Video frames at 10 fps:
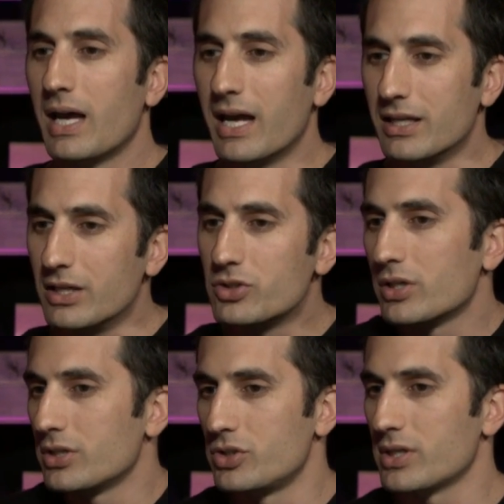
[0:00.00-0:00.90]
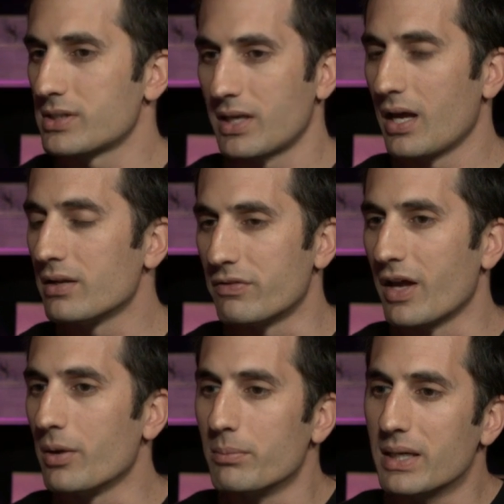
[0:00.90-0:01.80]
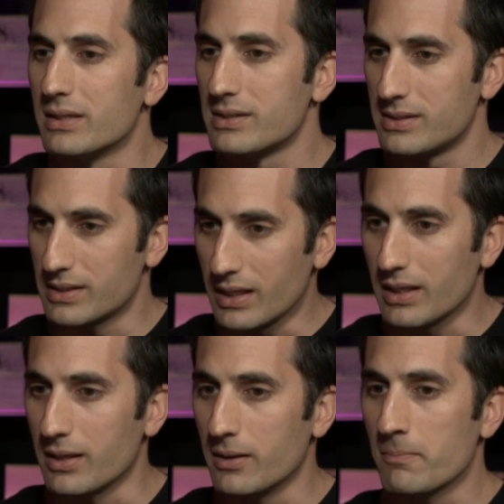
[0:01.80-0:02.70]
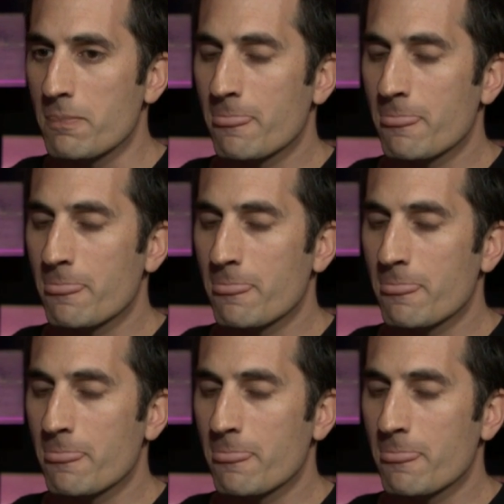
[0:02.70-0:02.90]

I need you to just kind of help me see.